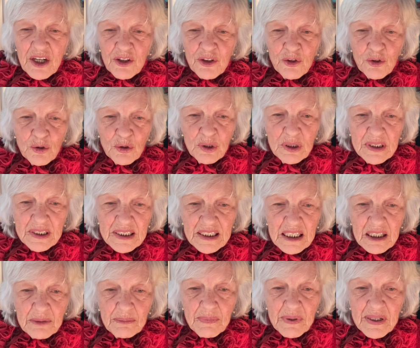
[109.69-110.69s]
Your
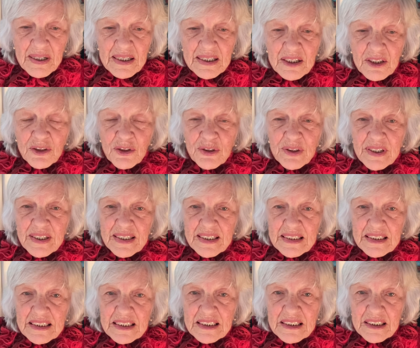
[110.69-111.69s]
little mind
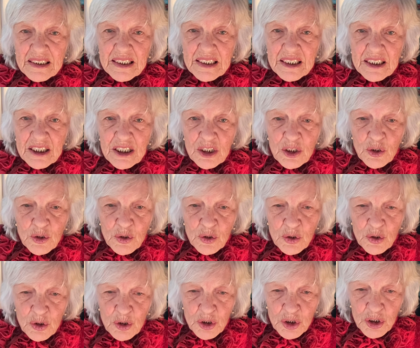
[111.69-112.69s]
creating the
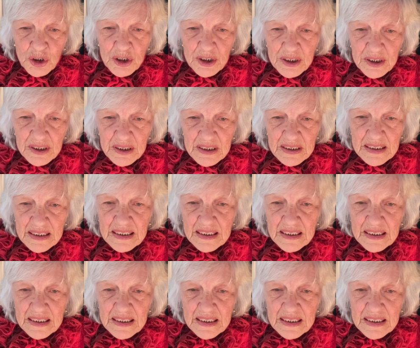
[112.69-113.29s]
illusion